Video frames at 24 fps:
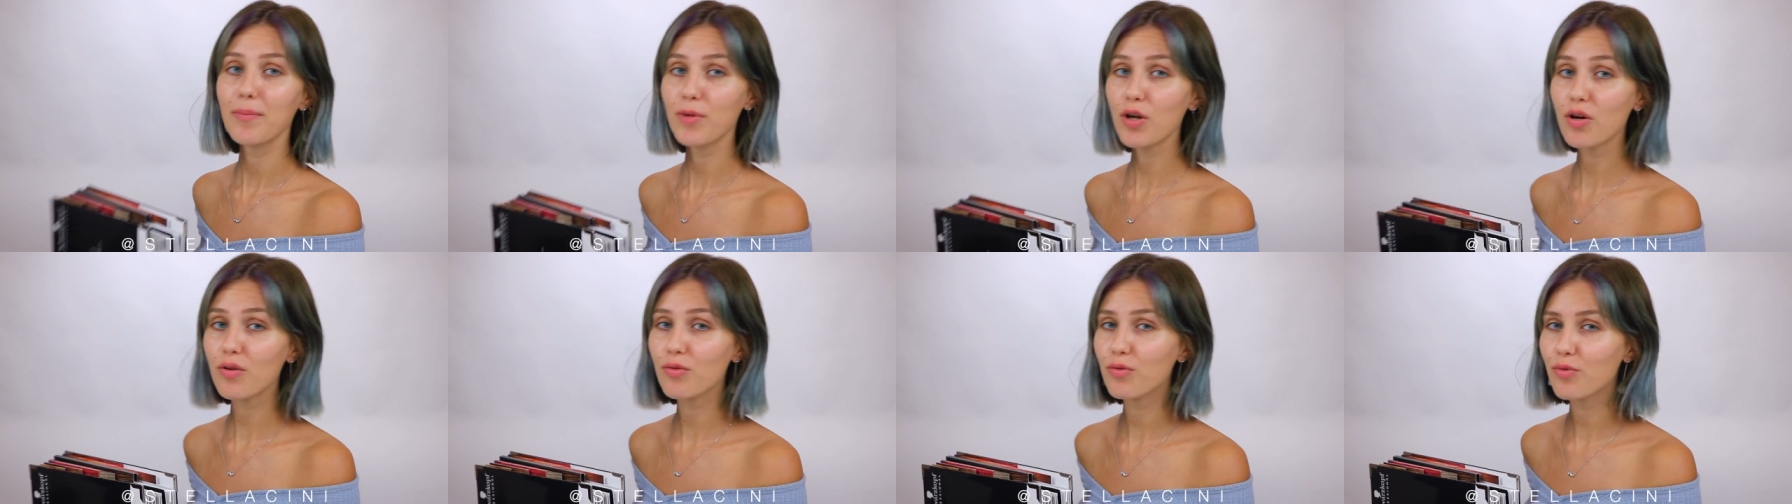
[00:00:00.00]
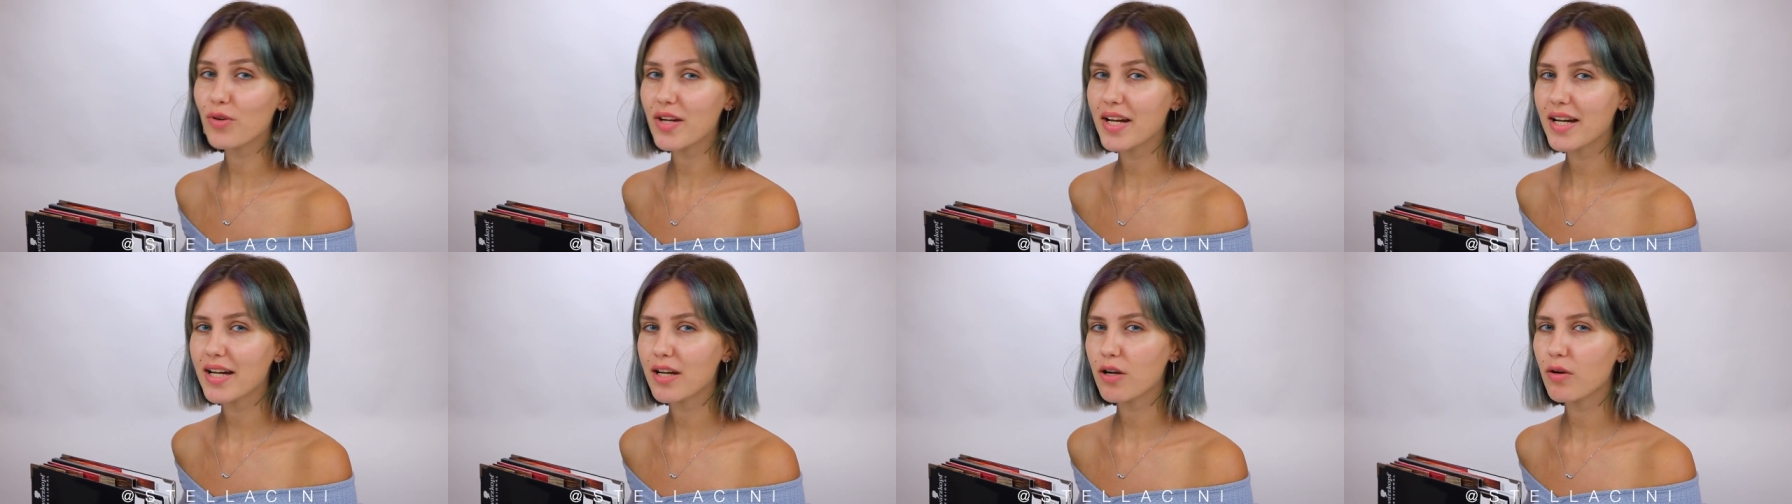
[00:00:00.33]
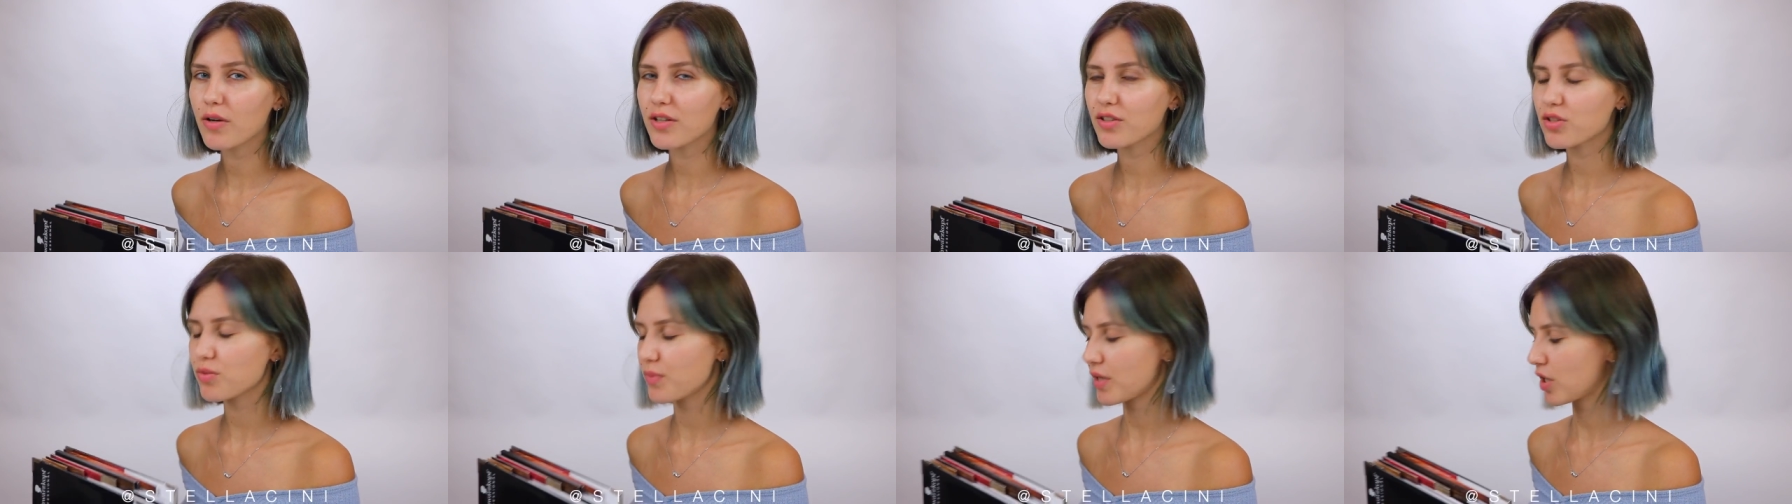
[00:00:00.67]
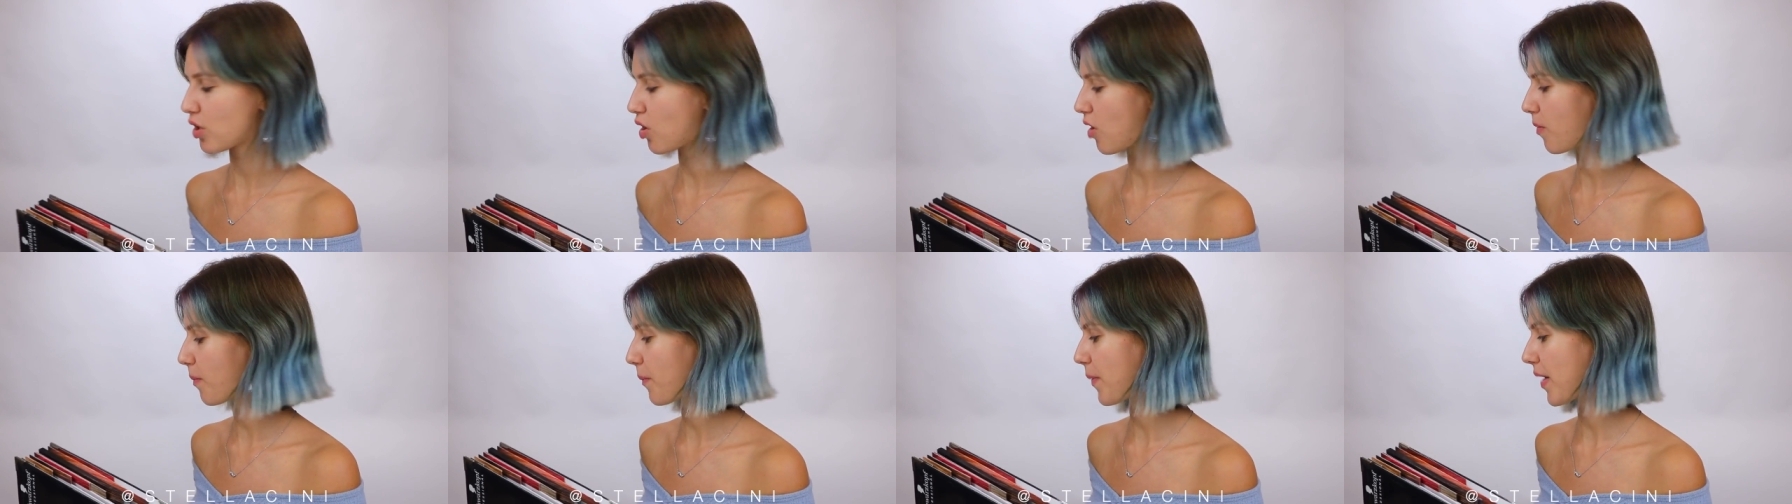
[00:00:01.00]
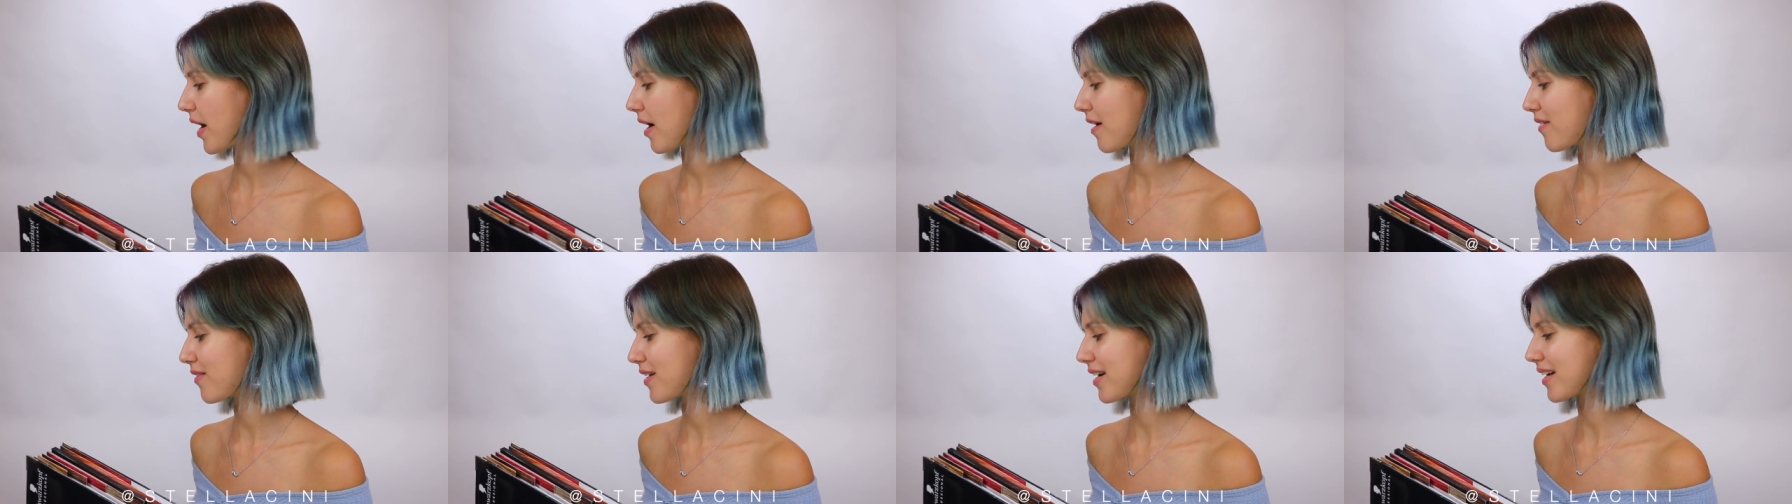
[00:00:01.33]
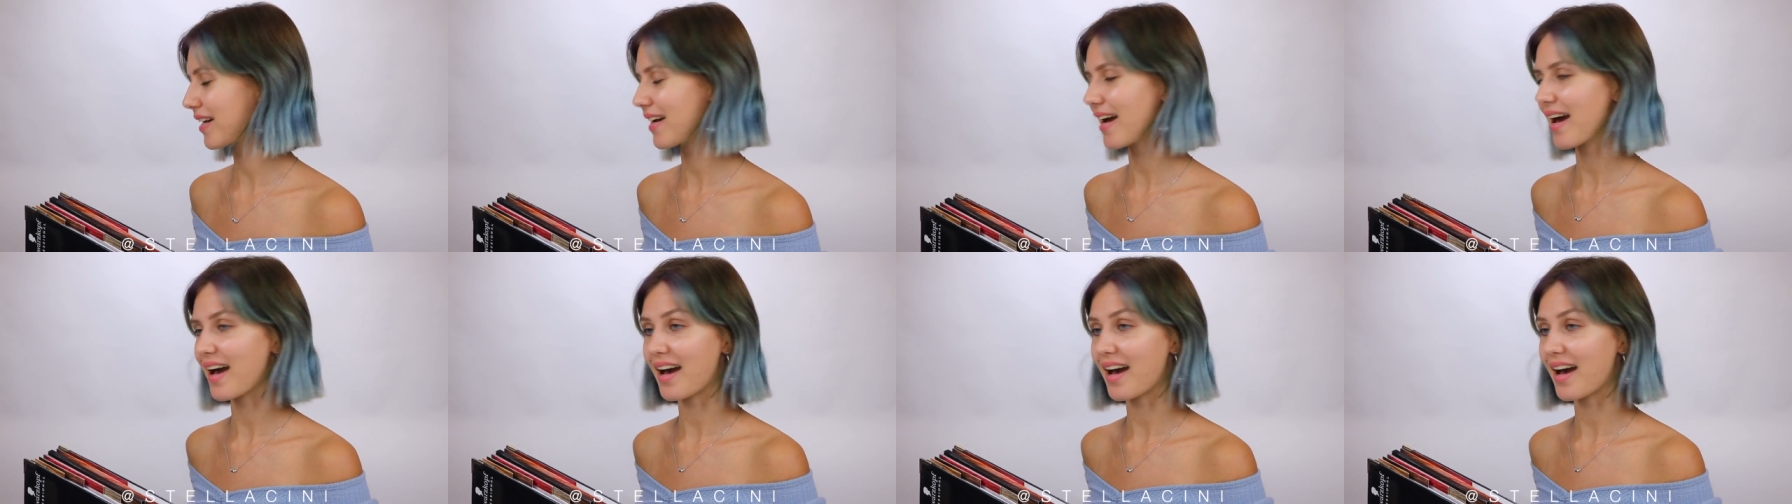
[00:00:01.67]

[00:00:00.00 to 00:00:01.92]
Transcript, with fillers: I'm not really going to be comparing